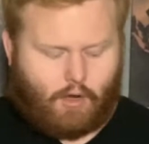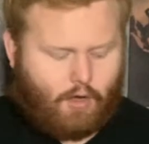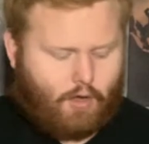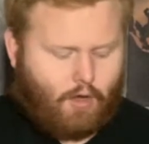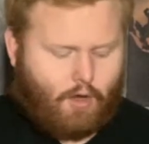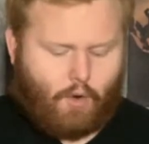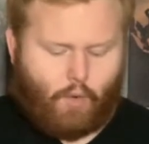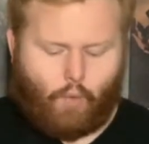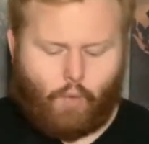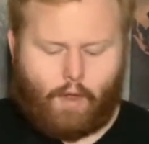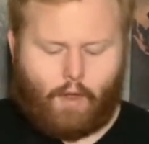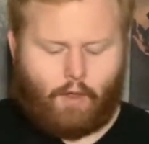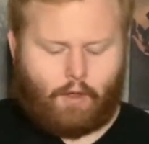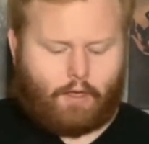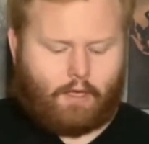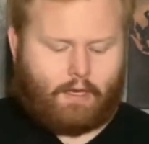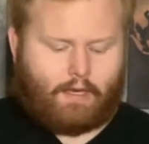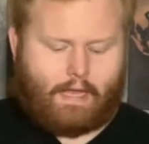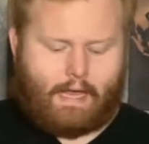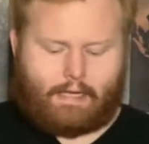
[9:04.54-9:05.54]
will
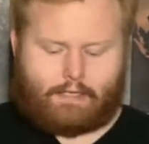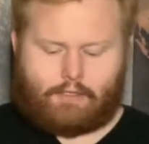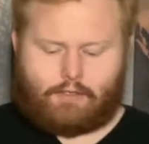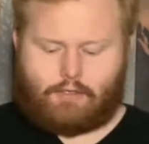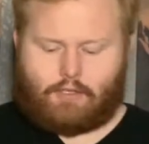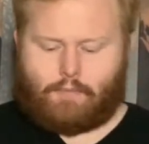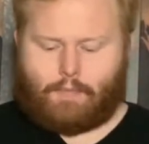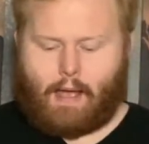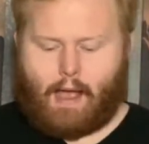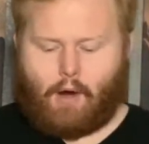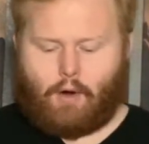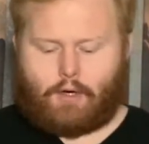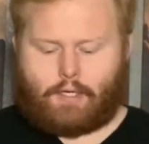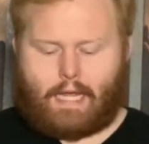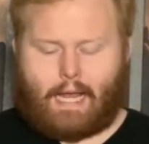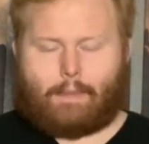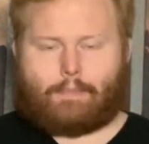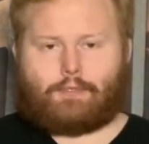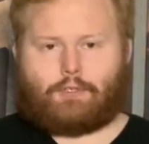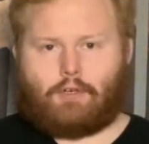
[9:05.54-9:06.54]
connect to the power
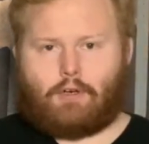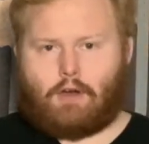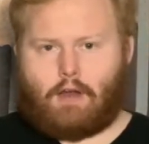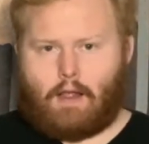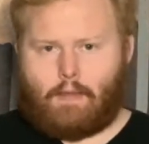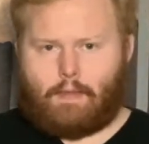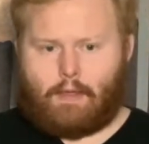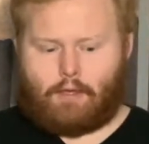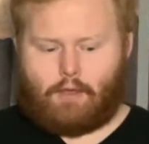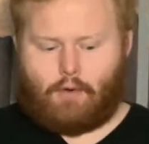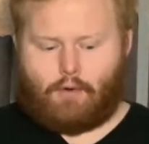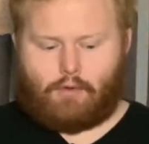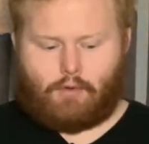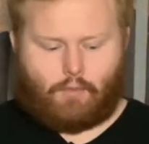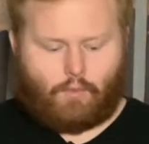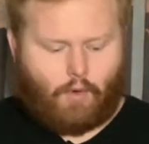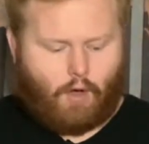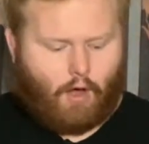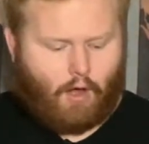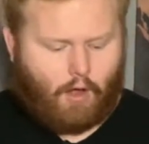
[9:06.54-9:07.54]
adapter and then go to the
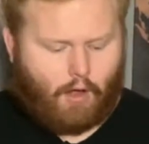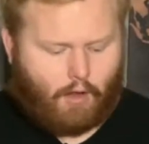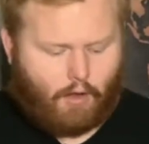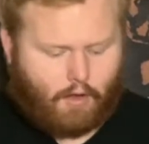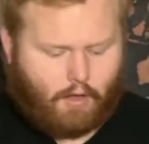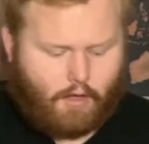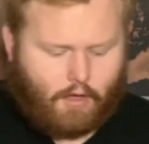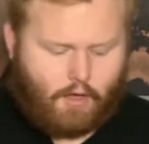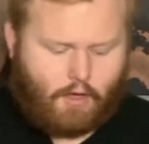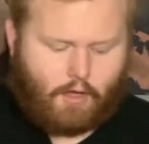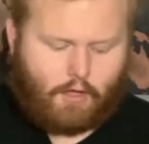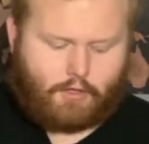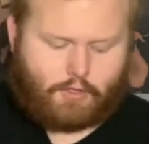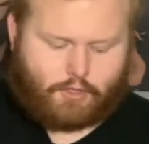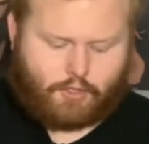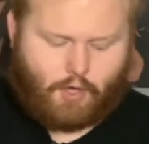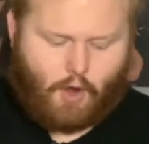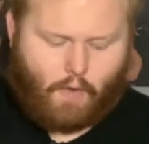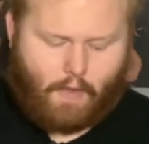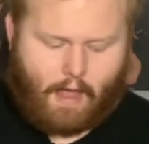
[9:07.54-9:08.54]
wall
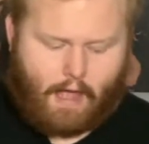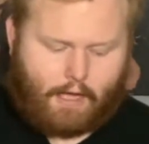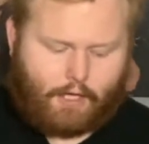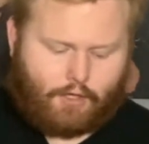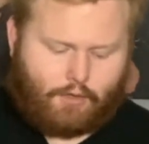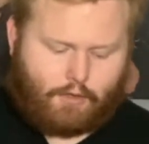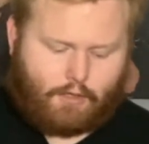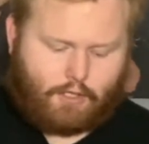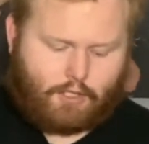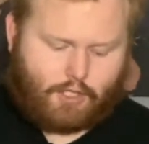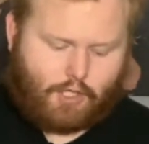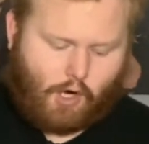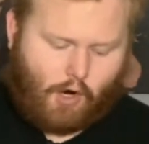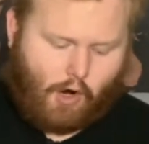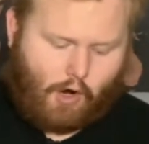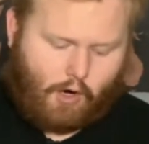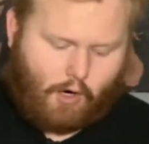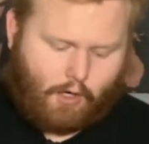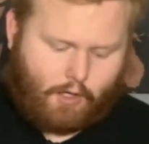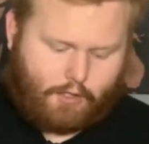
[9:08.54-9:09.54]
so that you can
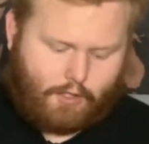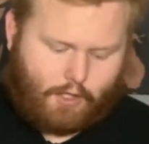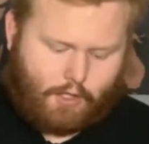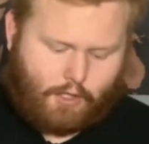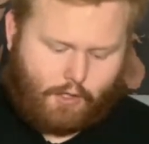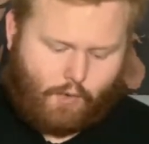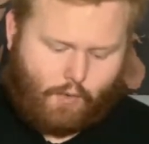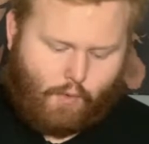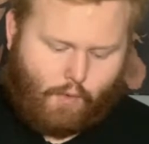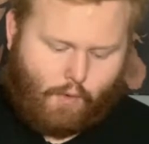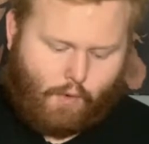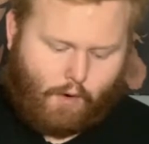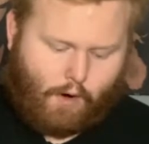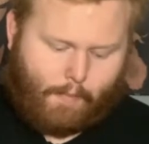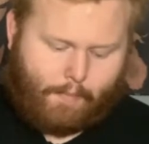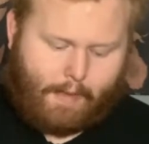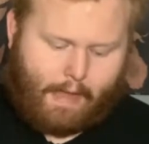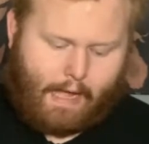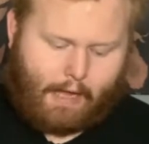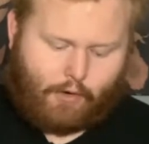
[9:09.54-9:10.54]
charge your
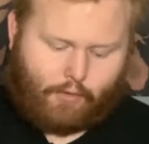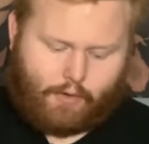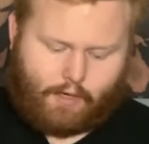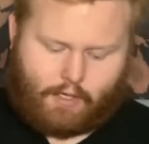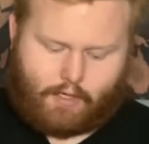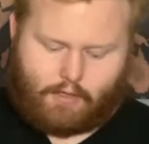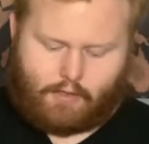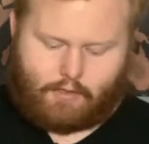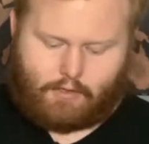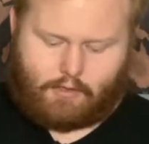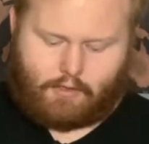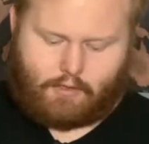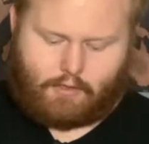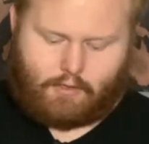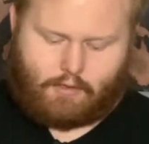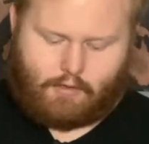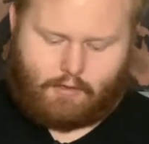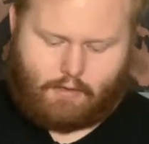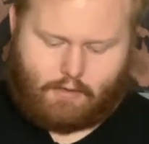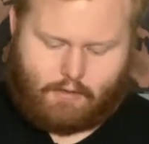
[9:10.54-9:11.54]
batteries.
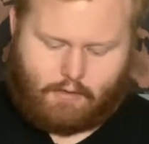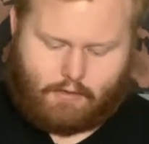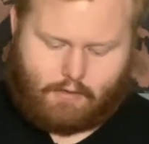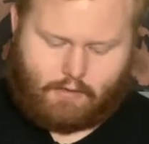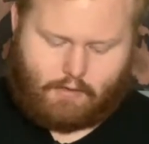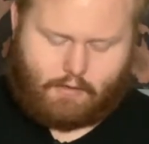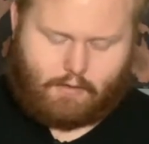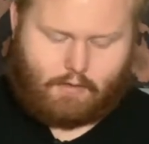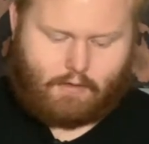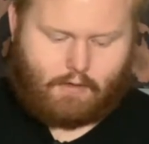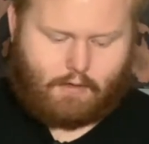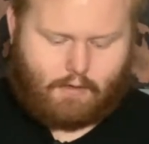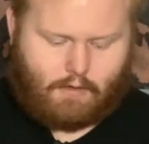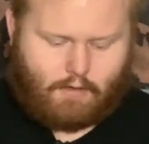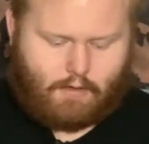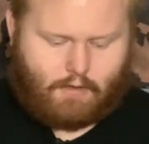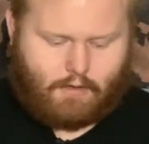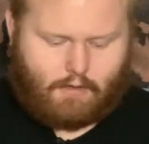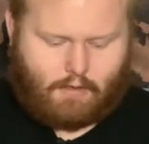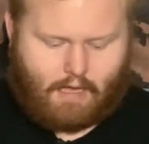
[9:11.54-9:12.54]

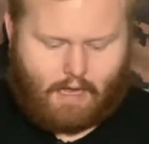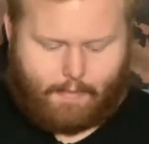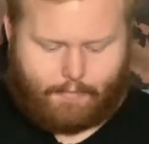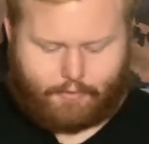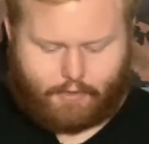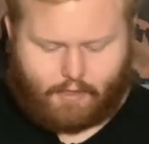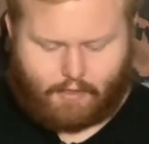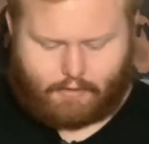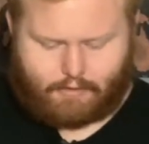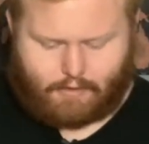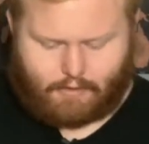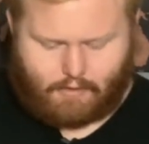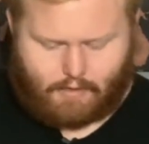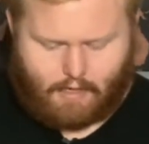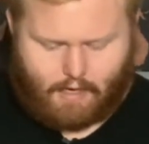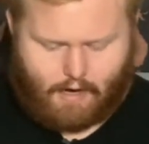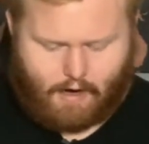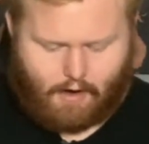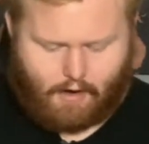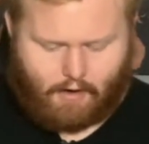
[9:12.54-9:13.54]
That plugs in
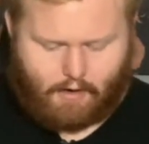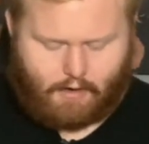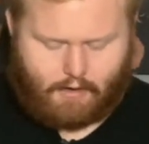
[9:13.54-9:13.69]
there.